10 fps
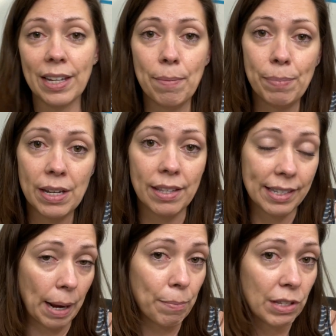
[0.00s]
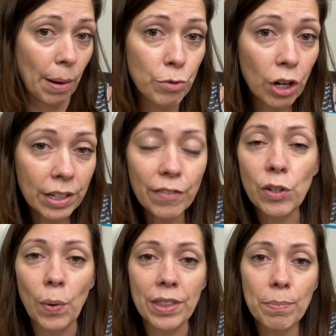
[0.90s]
can be the same subject if you
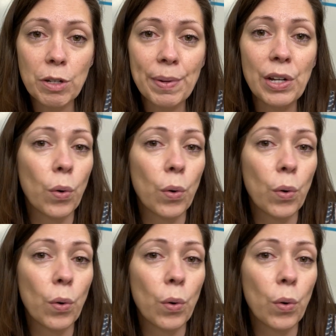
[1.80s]
want them to be,